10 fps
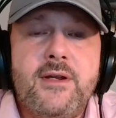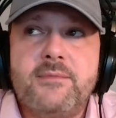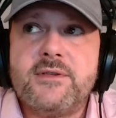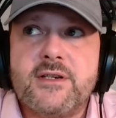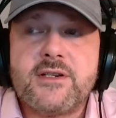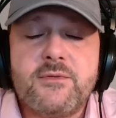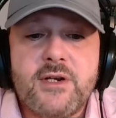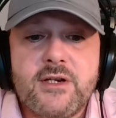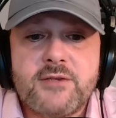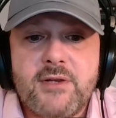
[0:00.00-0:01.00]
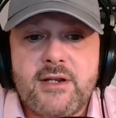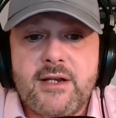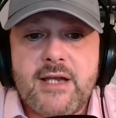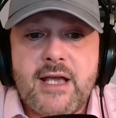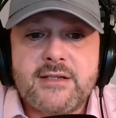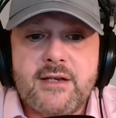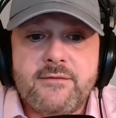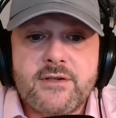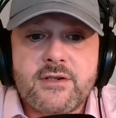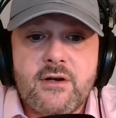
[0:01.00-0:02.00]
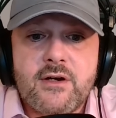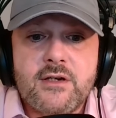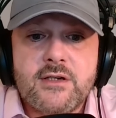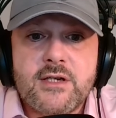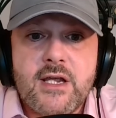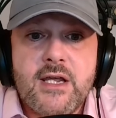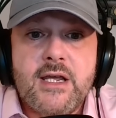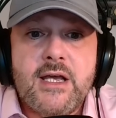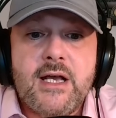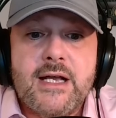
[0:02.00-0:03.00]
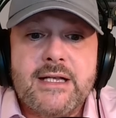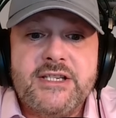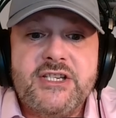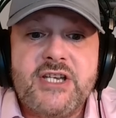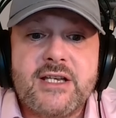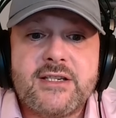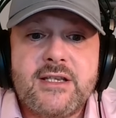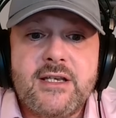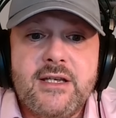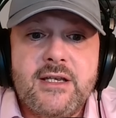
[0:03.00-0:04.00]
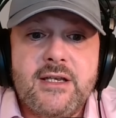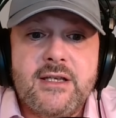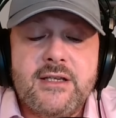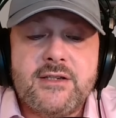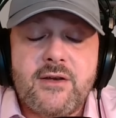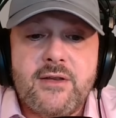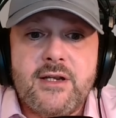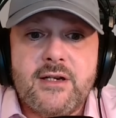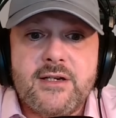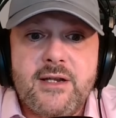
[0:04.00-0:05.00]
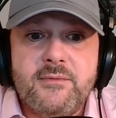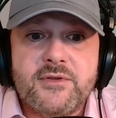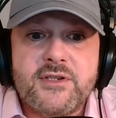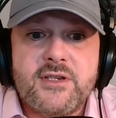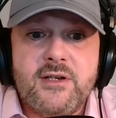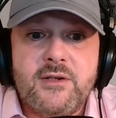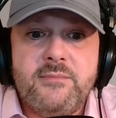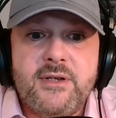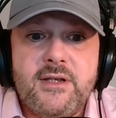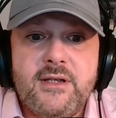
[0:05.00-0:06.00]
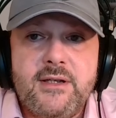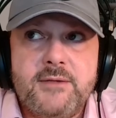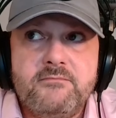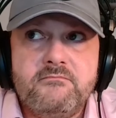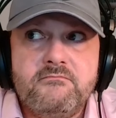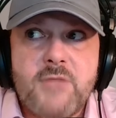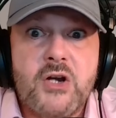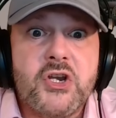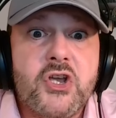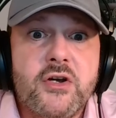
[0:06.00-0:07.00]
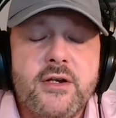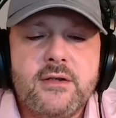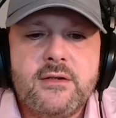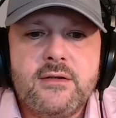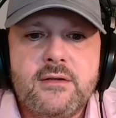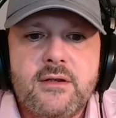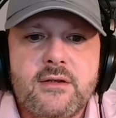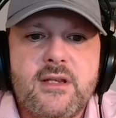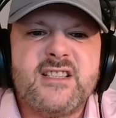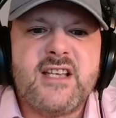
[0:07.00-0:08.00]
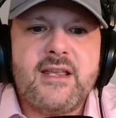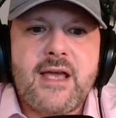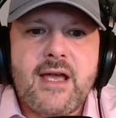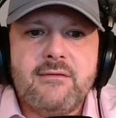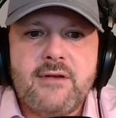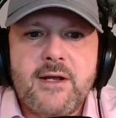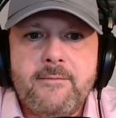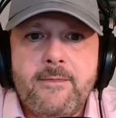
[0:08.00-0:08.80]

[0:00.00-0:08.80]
a position where you're splitting an asset for starters just so that your team will still be ungood. Let's say that, right?